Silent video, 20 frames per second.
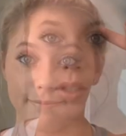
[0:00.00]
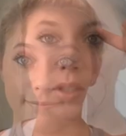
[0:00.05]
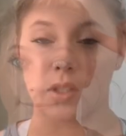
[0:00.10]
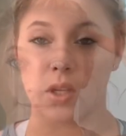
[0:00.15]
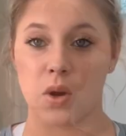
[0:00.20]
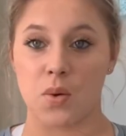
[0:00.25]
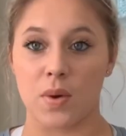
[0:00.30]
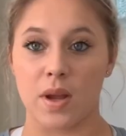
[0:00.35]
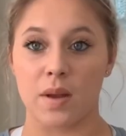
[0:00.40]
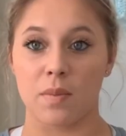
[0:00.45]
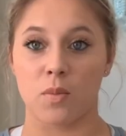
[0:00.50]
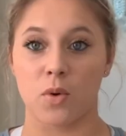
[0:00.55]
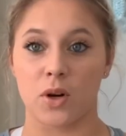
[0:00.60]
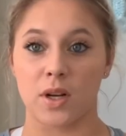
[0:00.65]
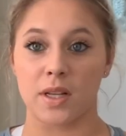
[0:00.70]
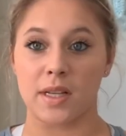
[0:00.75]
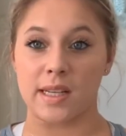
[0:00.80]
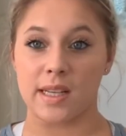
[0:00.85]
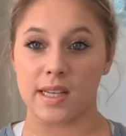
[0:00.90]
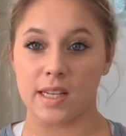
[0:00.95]
So we had
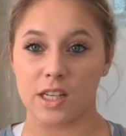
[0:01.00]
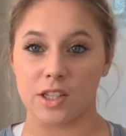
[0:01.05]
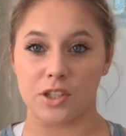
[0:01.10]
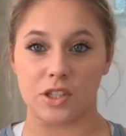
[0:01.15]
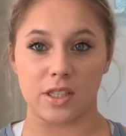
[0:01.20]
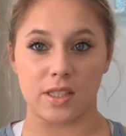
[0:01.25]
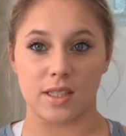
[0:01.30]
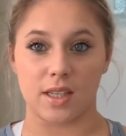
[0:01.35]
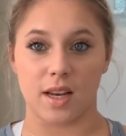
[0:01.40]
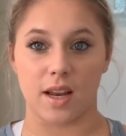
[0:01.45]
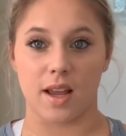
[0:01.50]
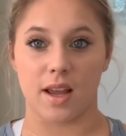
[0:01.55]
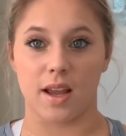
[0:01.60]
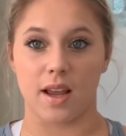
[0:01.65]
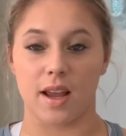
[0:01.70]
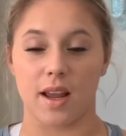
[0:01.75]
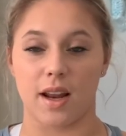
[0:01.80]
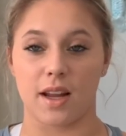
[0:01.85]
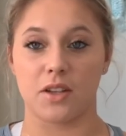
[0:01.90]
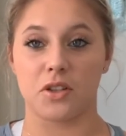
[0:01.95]
morning conditioning today,
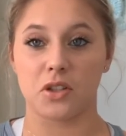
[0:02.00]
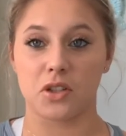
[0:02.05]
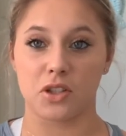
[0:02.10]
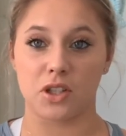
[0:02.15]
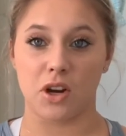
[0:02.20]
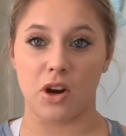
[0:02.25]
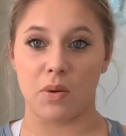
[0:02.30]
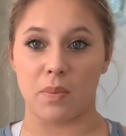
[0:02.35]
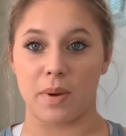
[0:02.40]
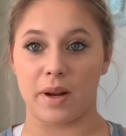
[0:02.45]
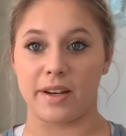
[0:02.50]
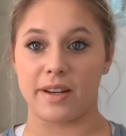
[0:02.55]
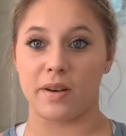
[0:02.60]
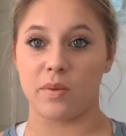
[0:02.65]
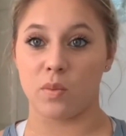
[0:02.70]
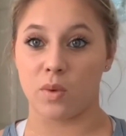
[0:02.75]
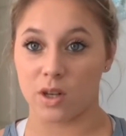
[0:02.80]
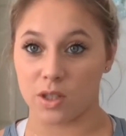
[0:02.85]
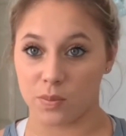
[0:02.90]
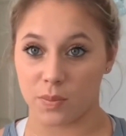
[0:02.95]
and I took a shower, but I
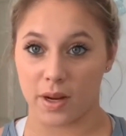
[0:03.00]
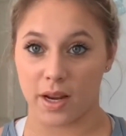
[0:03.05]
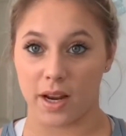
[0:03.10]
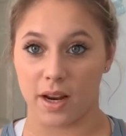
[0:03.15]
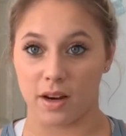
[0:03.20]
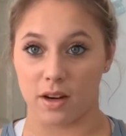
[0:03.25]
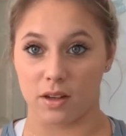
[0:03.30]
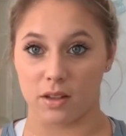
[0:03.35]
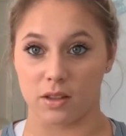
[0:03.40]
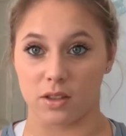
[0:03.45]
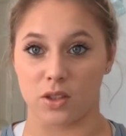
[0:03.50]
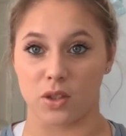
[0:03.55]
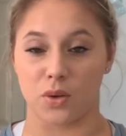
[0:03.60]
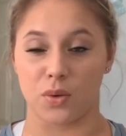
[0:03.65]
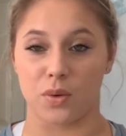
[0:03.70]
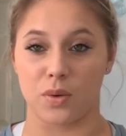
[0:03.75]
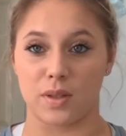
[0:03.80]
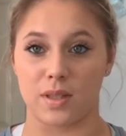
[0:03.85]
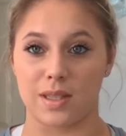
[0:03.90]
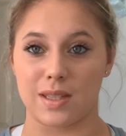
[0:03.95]
didn't wash my hair,
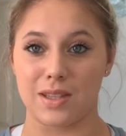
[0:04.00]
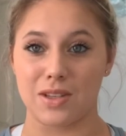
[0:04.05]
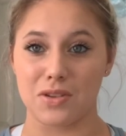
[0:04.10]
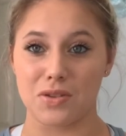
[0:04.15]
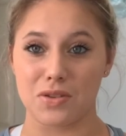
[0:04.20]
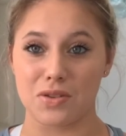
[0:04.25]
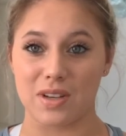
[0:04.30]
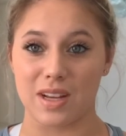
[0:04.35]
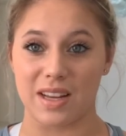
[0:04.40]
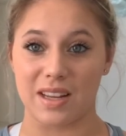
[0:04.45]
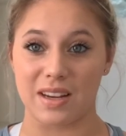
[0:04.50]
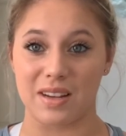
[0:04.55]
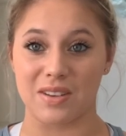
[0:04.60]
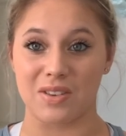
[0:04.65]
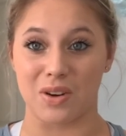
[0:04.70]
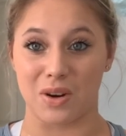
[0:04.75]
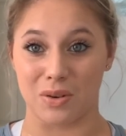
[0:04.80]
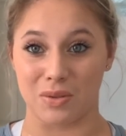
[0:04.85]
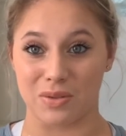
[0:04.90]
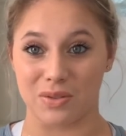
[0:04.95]
so it's still kind of
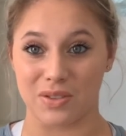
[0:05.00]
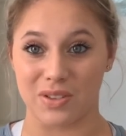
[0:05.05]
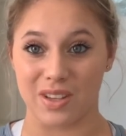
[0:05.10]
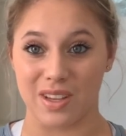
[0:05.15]
gross.